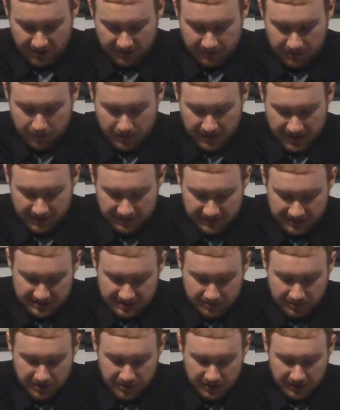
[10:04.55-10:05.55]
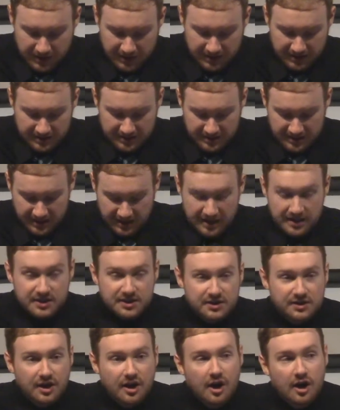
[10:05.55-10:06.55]
For without this ability to dig
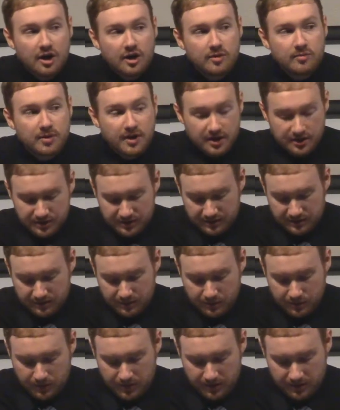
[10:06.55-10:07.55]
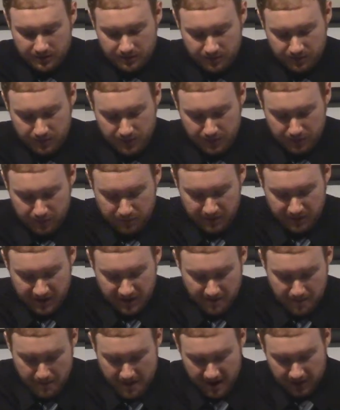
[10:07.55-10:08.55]
into the harder parts of the Word, we will
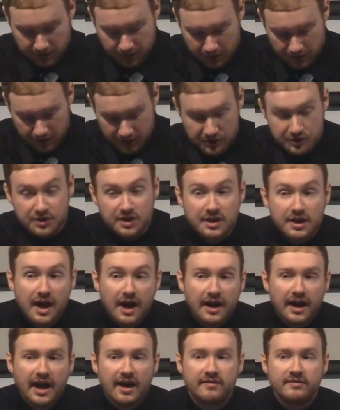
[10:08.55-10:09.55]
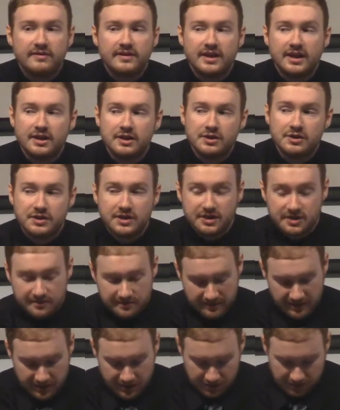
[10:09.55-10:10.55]
become malnourished and not have the energy to
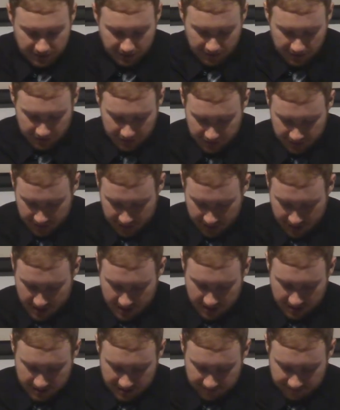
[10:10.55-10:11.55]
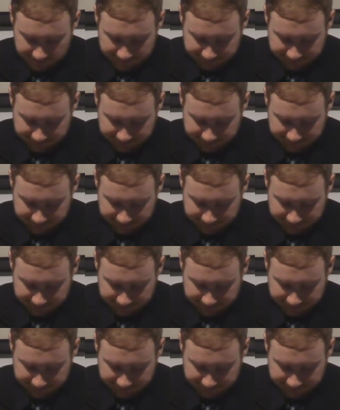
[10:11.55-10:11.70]
finish the Christian hike.